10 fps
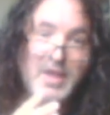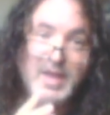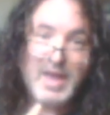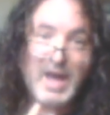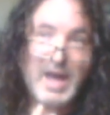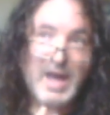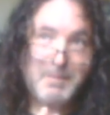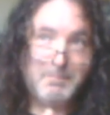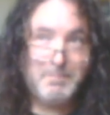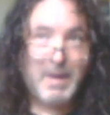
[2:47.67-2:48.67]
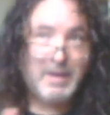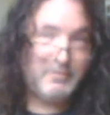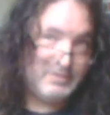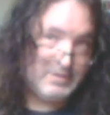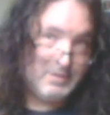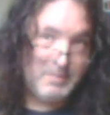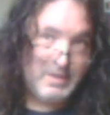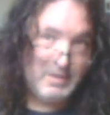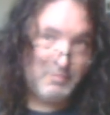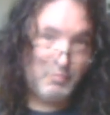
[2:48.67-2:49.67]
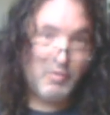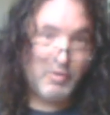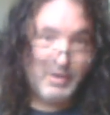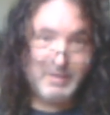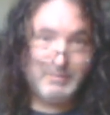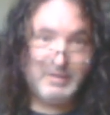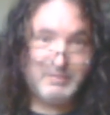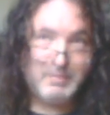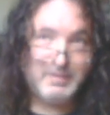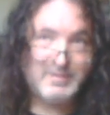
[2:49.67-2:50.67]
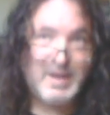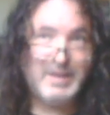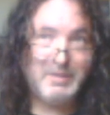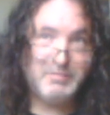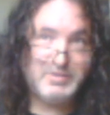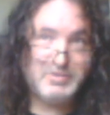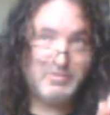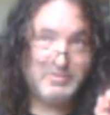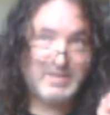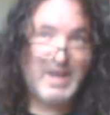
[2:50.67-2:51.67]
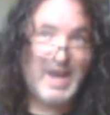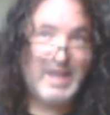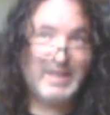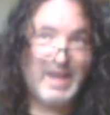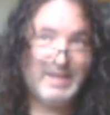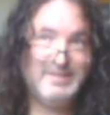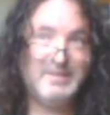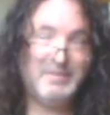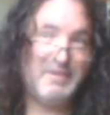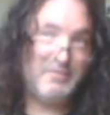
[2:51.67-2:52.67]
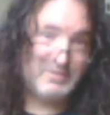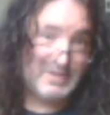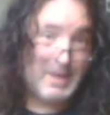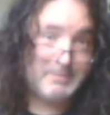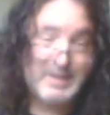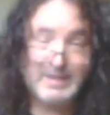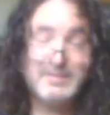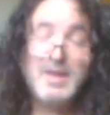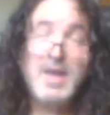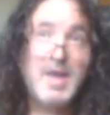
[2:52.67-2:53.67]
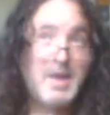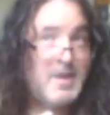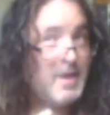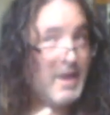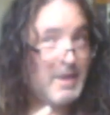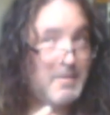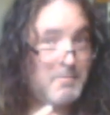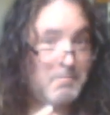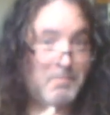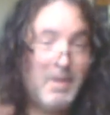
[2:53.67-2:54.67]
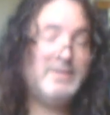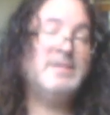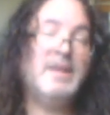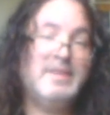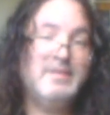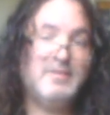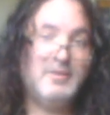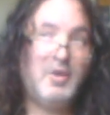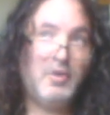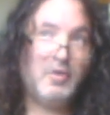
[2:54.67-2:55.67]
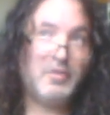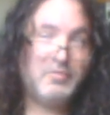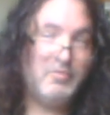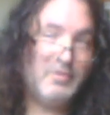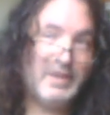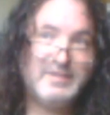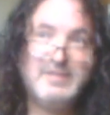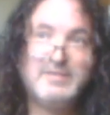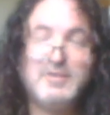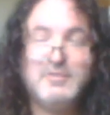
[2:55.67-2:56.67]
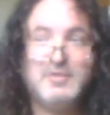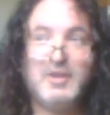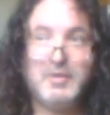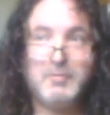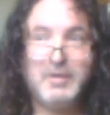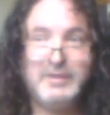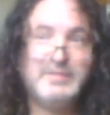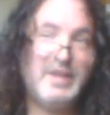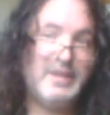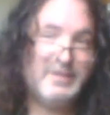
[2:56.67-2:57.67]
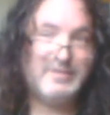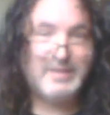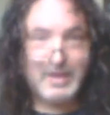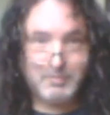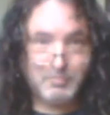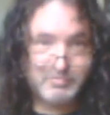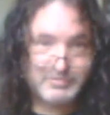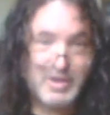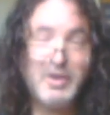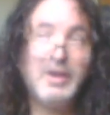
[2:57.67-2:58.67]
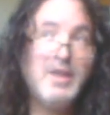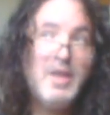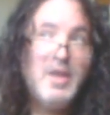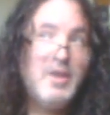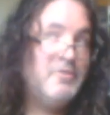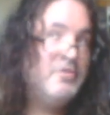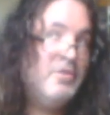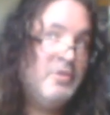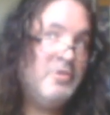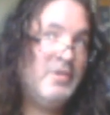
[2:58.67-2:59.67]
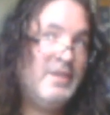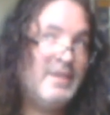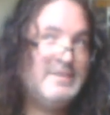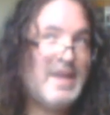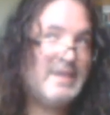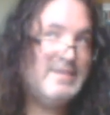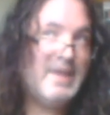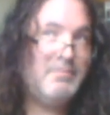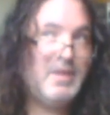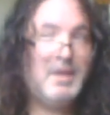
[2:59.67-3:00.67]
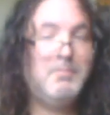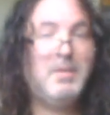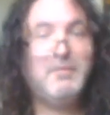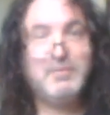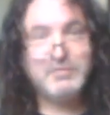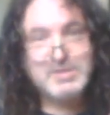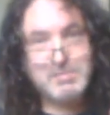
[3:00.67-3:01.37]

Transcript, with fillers: uh, Battle of the Dominion War in Deep Space Nine. They would just show us the highlights. They would give us updates, much like this log through like Sisko's log, where he'd say this is how the war is going. So they're doing the exact same thing, but if there's something